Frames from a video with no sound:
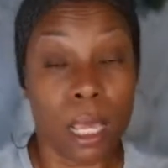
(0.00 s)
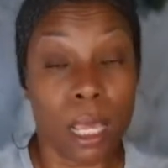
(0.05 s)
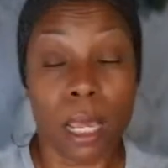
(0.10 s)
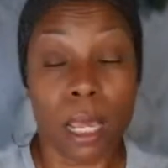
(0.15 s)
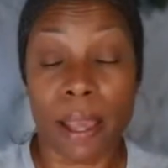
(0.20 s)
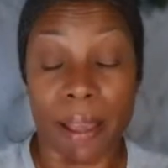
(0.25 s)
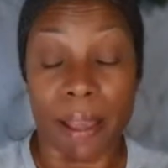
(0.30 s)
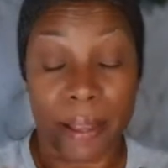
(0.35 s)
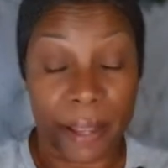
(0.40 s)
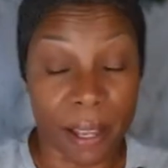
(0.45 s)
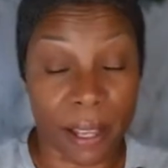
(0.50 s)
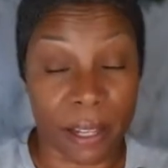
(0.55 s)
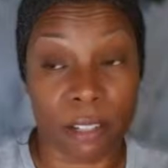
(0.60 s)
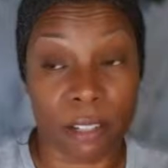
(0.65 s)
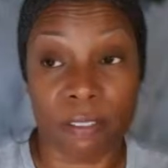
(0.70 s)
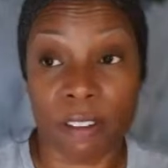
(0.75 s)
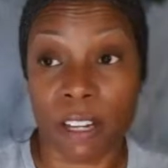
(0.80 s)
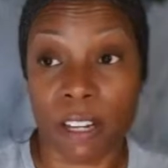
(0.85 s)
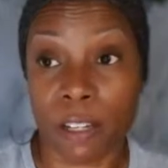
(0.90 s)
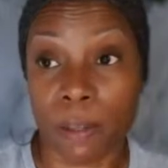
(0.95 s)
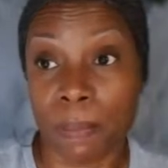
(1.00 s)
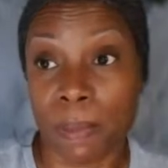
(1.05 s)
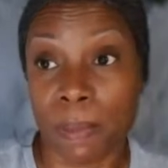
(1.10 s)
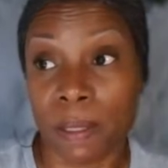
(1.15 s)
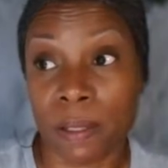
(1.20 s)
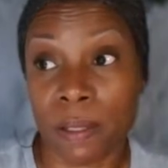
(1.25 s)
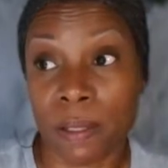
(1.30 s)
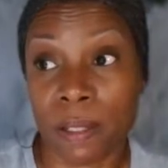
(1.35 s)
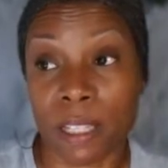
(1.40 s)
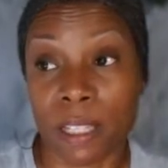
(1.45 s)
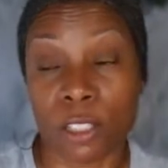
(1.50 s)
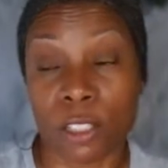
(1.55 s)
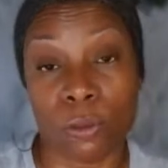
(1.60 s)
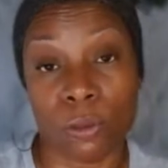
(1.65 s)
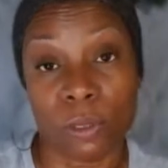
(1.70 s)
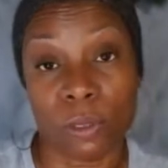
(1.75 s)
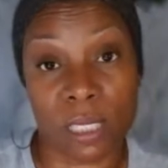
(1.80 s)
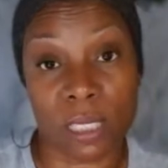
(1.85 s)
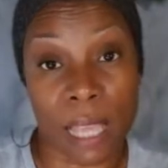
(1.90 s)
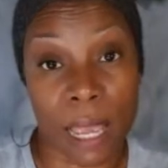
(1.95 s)
I highly recommend that you
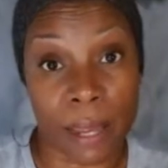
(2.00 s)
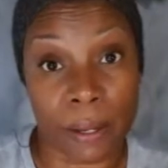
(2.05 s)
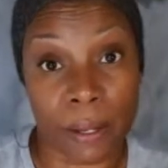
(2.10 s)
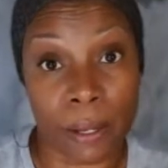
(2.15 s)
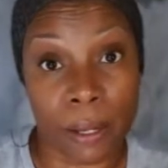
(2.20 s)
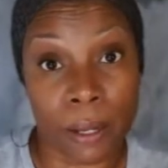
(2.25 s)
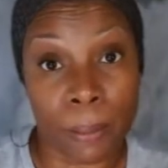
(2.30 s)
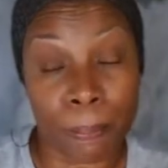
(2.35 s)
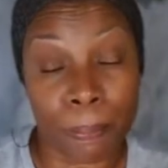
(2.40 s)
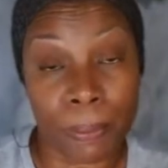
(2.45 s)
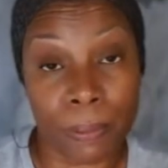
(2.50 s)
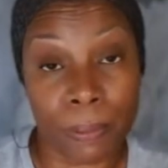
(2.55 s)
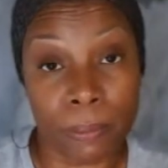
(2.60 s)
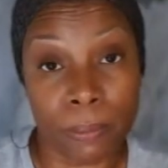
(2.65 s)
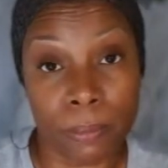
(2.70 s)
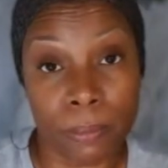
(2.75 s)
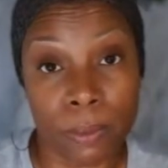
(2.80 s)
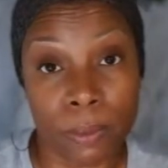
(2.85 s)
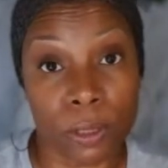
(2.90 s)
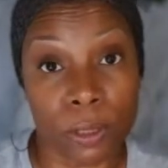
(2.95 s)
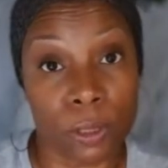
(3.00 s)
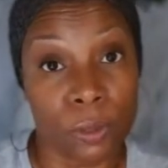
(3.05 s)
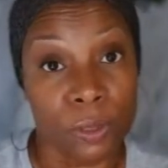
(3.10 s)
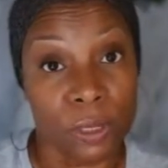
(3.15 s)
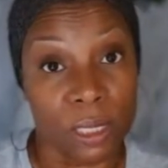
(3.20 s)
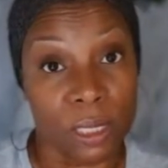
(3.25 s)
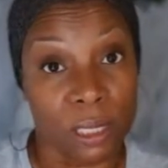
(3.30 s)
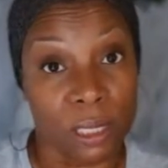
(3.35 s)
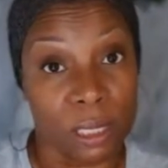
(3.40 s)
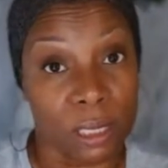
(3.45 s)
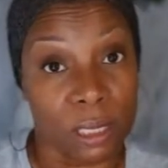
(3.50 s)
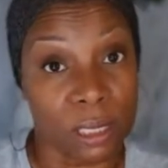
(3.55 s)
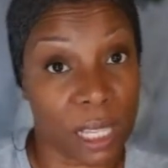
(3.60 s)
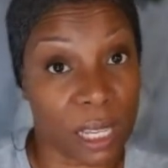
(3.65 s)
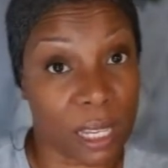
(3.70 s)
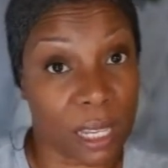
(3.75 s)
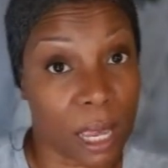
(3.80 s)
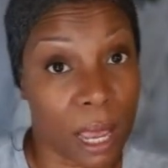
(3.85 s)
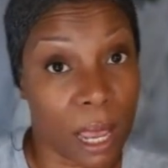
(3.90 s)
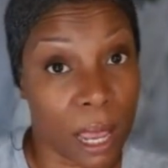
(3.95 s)
sign up using the Take
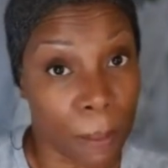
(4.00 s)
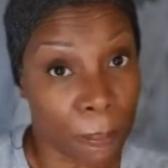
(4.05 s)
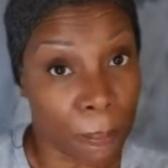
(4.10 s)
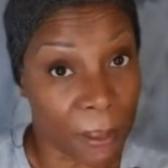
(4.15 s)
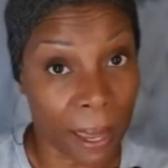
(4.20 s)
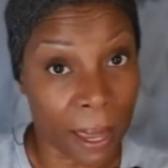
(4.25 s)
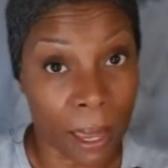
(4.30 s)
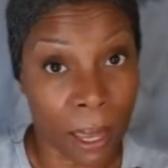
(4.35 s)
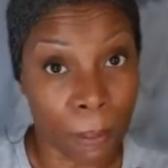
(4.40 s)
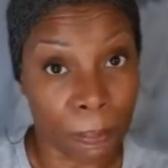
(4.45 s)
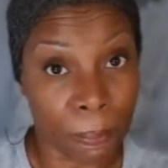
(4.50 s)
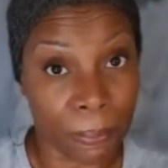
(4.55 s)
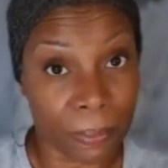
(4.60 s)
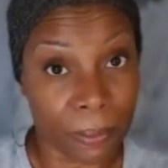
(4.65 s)
a Hop app,